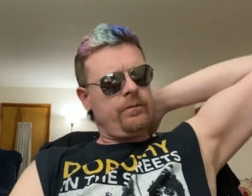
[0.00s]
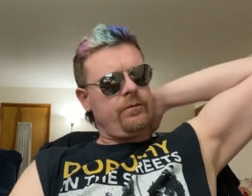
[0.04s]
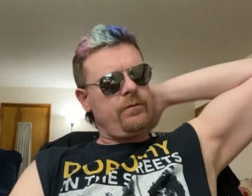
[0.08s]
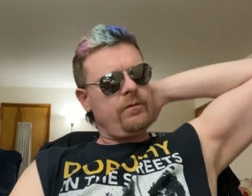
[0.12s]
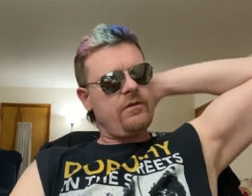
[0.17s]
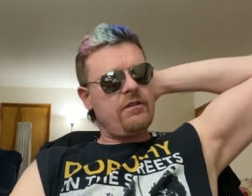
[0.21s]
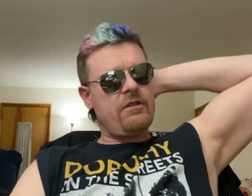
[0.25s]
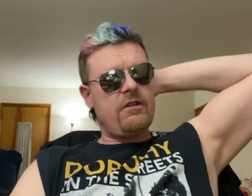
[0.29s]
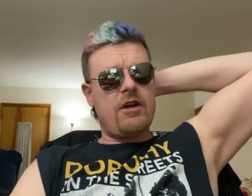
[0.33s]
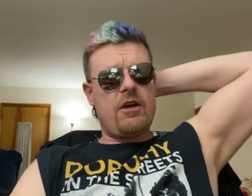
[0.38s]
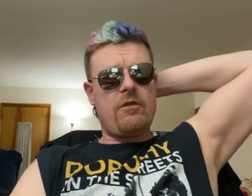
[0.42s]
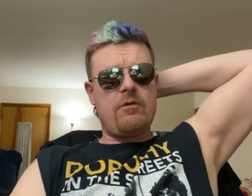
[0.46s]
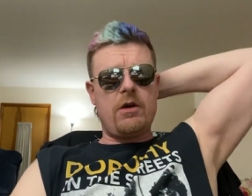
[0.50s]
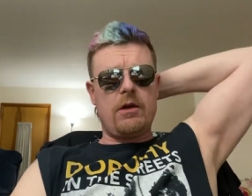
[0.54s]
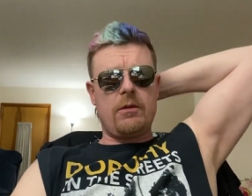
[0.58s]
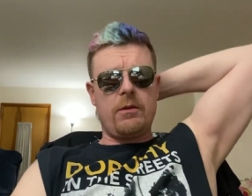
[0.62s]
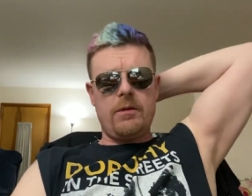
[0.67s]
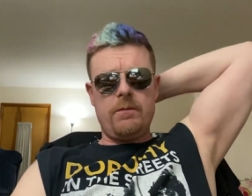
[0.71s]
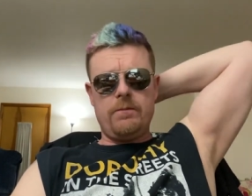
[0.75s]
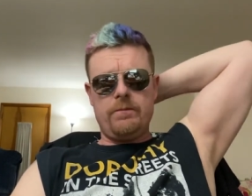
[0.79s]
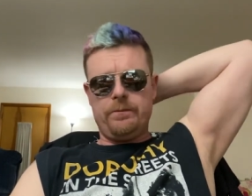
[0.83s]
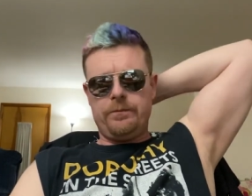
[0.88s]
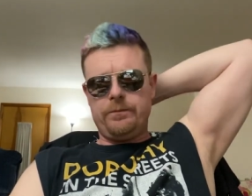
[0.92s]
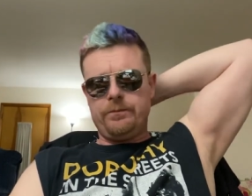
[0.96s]
Sorry,
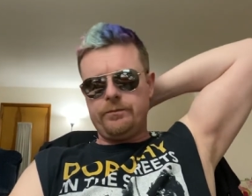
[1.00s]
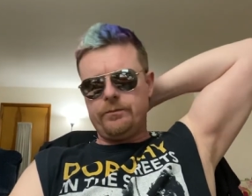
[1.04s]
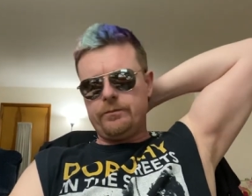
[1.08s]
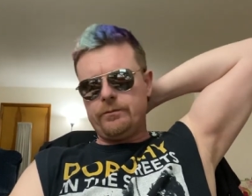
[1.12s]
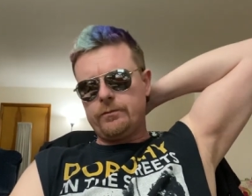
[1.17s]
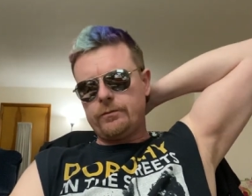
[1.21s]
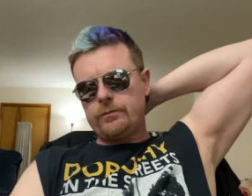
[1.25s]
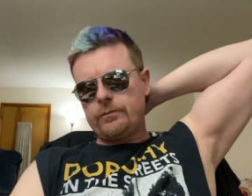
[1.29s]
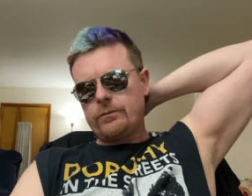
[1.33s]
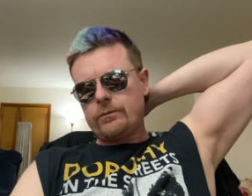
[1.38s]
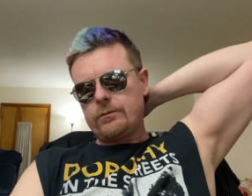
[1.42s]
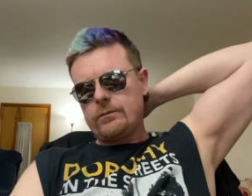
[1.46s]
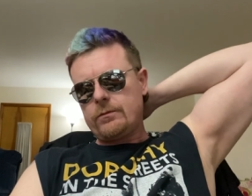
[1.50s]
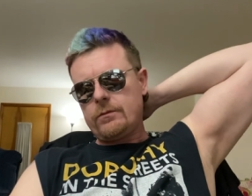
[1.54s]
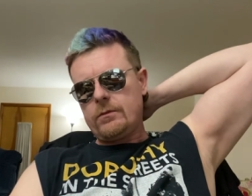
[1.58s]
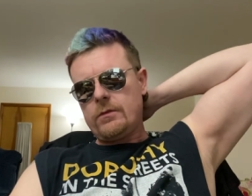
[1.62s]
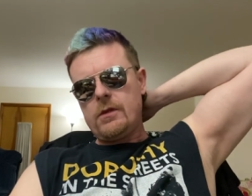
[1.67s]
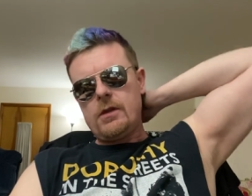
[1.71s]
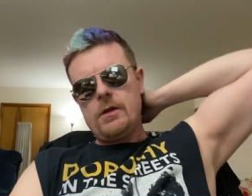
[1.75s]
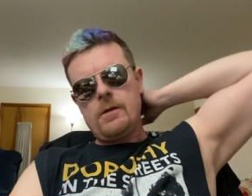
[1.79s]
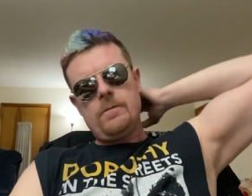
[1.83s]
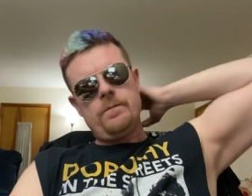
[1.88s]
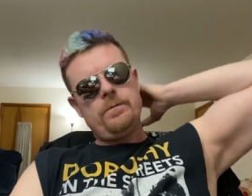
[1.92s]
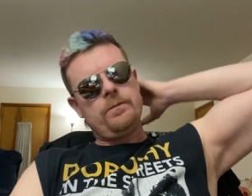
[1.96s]
Rugby.
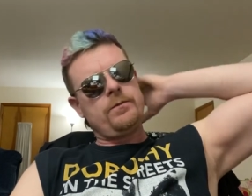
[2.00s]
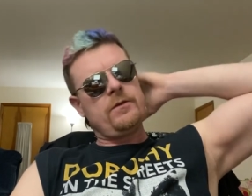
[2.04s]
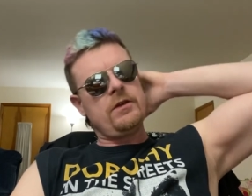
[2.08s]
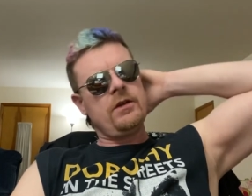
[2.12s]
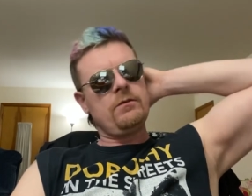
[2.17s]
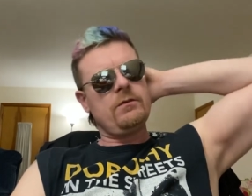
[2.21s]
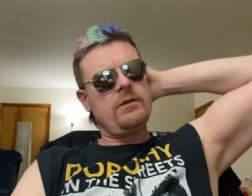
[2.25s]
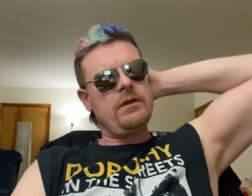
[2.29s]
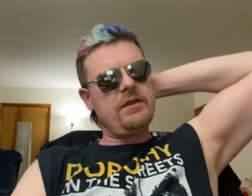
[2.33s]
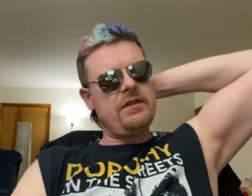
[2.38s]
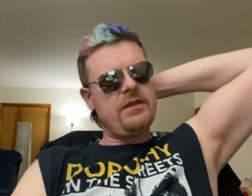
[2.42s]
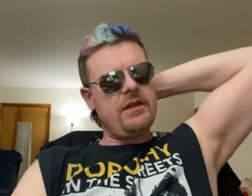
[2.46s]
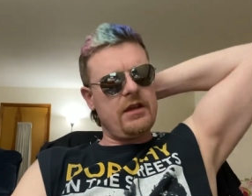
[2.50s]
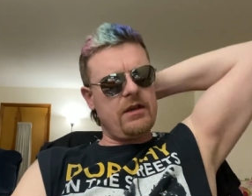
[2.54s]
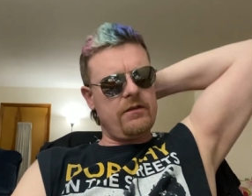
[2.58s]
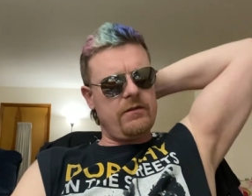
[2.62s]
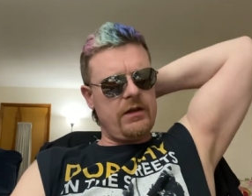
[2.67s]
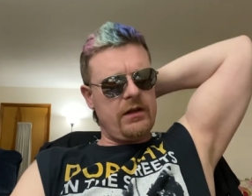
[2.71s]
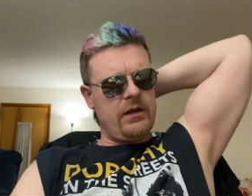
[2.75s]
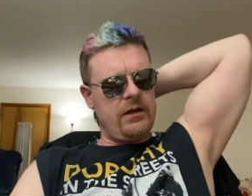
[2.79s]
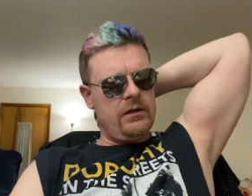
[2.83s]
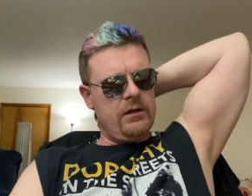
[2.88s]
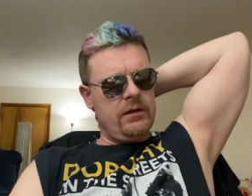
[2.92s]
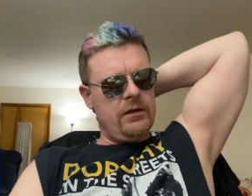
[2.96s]
Couldn't really think of
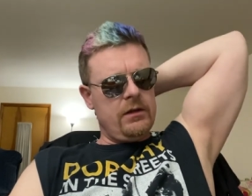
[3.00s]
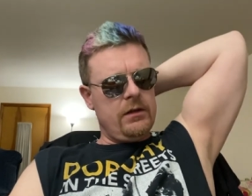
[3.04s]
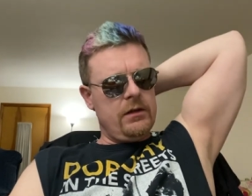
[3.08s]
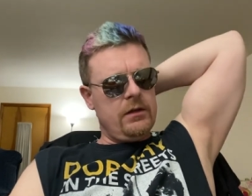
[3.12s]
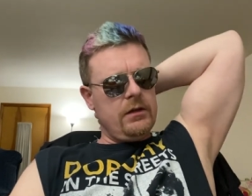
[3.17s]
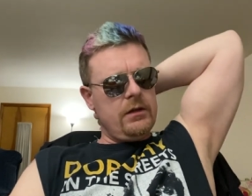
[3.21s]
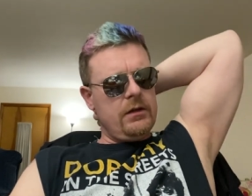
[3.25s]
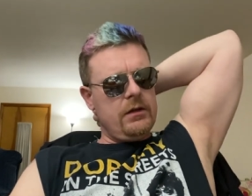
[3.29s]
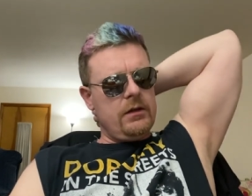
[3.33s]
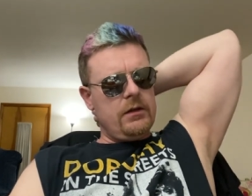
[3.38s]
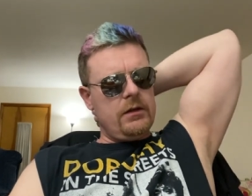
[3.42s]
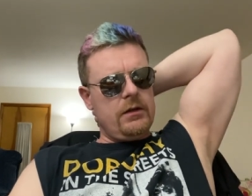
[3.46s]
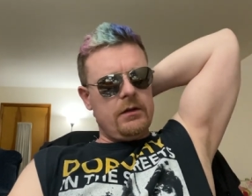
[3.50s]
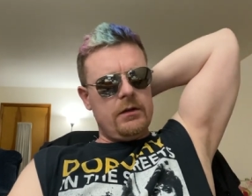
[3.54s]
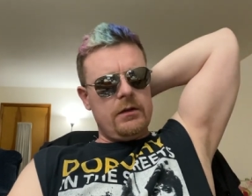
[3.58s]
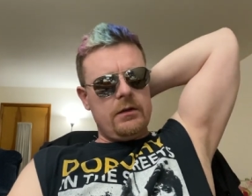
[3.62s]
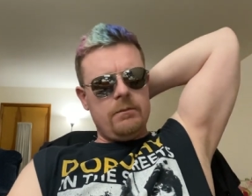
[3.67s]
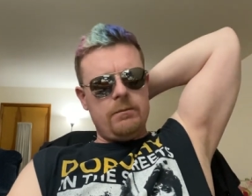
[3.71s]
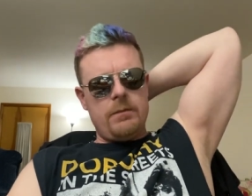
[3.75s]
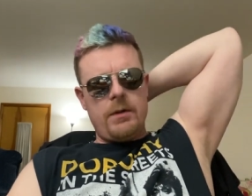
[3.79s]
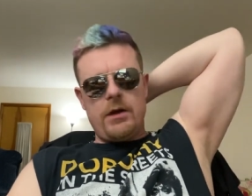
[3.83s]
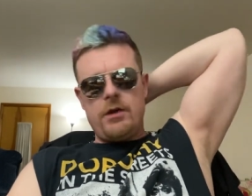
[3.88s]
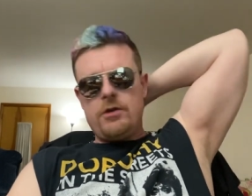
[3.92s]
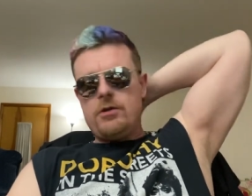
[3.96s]
any.
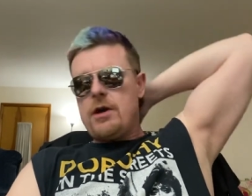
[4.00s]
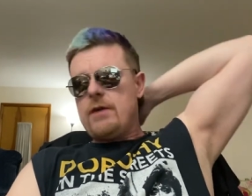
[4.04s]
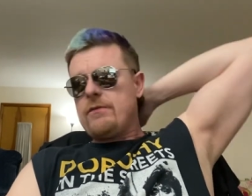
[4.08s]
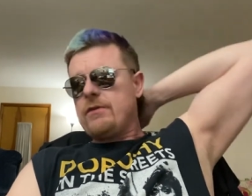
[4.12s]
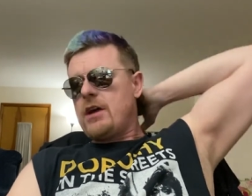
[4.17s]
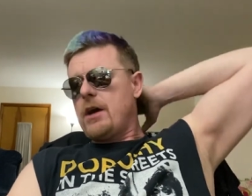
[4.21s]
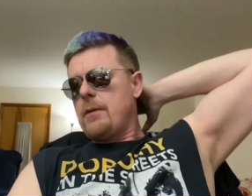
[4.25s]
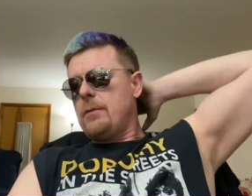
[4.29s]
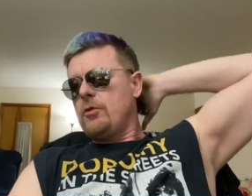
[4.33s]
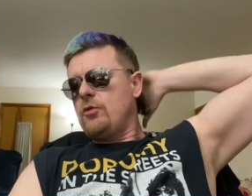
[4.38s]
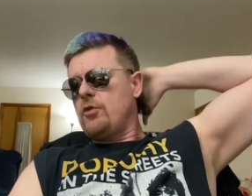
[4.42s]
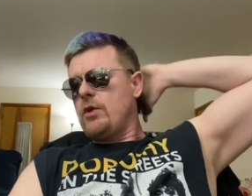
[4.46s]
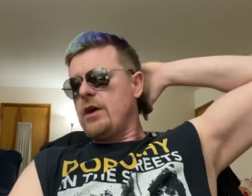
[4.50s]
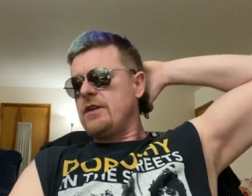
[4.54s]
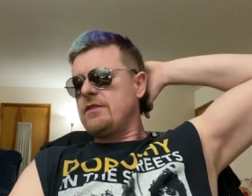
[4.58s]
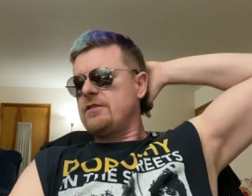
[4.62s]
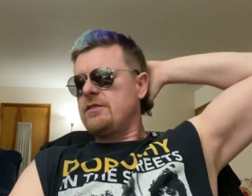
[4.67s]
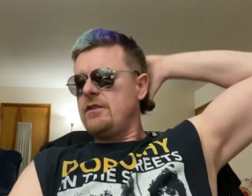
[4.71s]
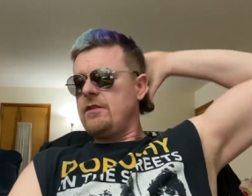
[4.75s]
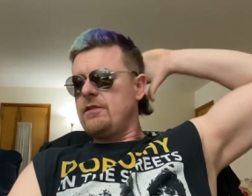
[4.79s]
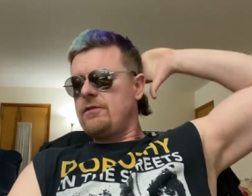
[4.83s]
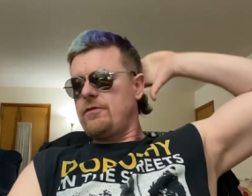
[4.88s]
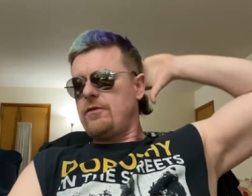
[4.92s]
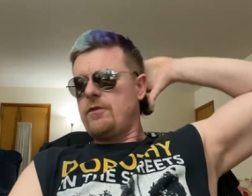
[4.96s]
But I do have a couple
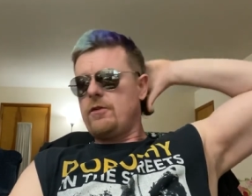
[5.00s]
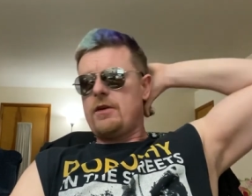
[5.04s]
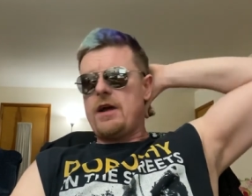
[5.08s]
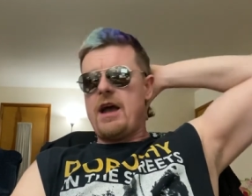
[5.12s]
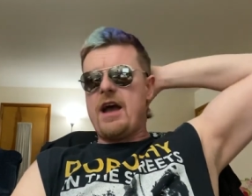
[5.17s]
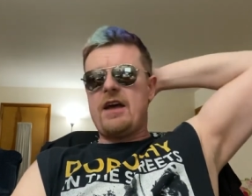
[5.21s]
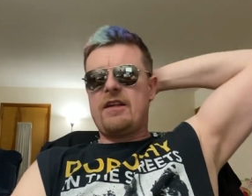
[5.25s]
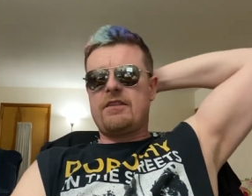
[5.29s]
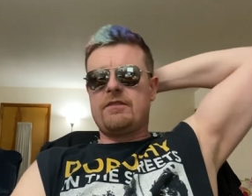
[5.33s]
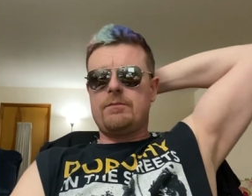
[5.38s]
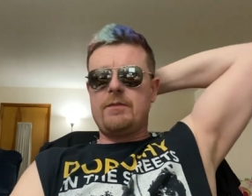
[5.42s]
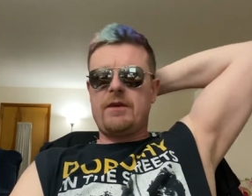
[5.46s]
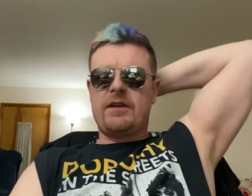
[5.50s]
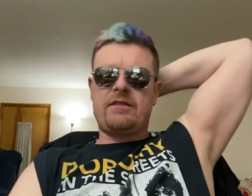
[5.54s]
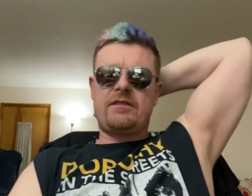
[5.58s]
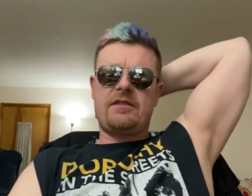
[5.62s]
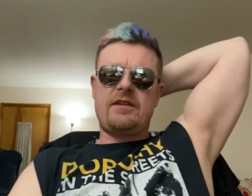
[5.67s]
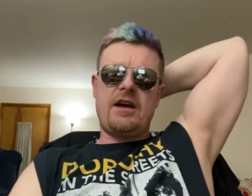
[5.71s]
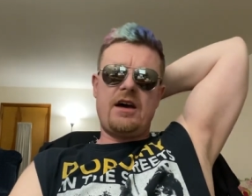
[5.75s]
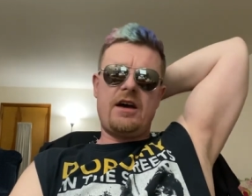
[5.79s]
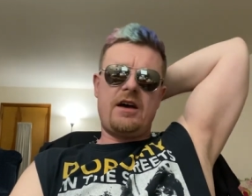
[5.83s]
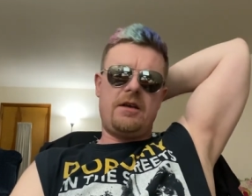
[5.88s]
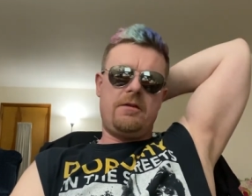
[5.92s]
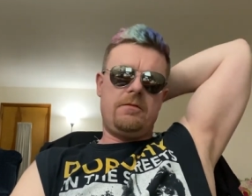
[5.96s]
questions for Ask
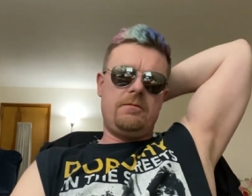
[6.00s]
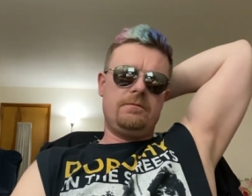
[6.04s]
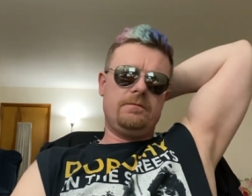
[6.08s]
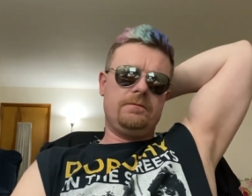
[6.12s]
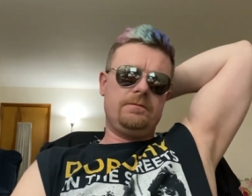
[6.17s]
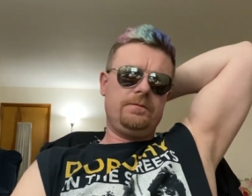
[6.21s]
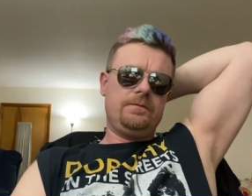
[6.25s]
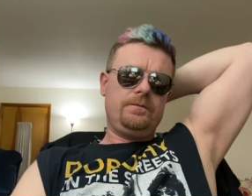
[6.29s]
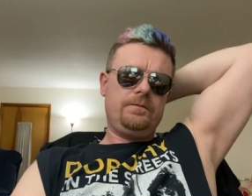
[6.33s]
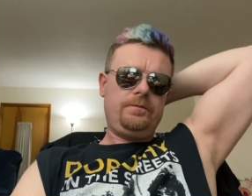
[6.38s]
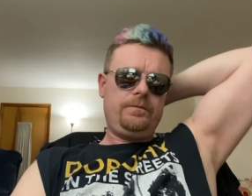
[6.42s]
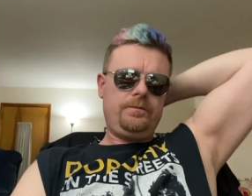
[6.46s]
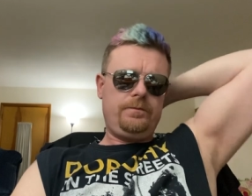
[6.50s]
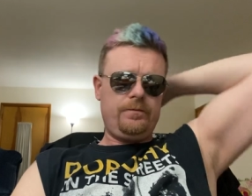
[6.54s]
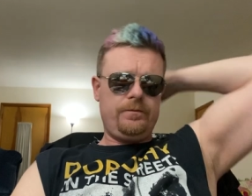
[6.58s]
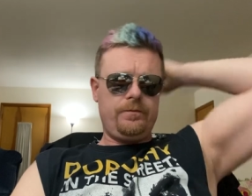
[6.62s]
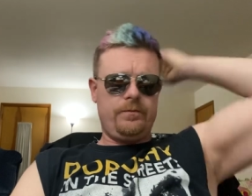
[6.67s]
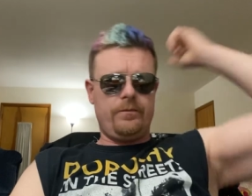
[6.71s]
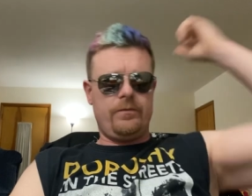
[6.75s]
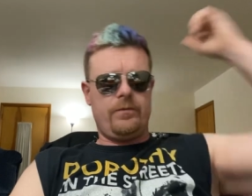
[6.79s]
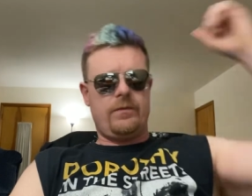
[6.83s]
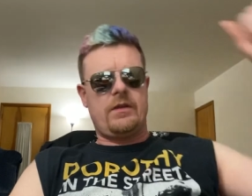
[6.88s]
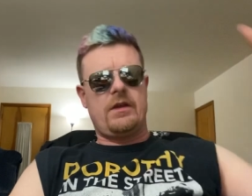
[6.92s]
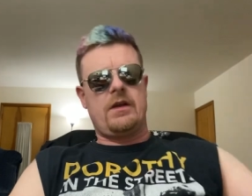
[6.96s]
McStud.
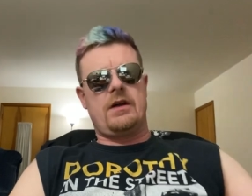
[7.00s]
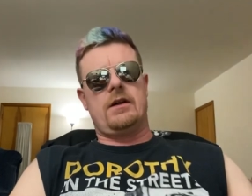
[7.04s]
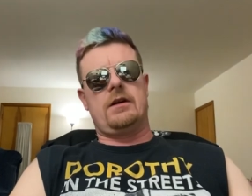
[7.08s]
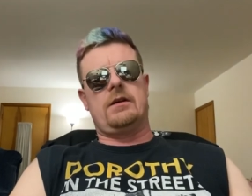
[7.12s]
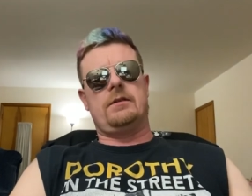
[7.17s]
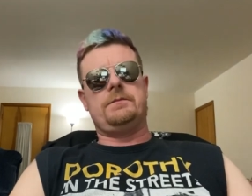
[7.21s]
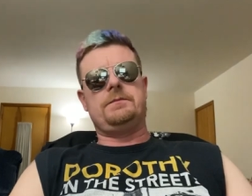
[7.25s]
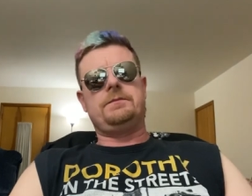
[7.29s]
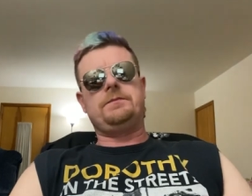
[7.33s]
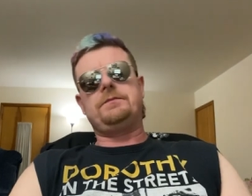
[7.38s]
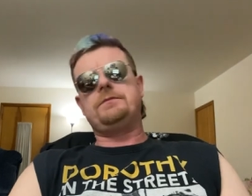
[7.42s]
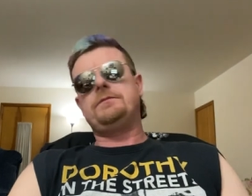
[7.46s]
Um,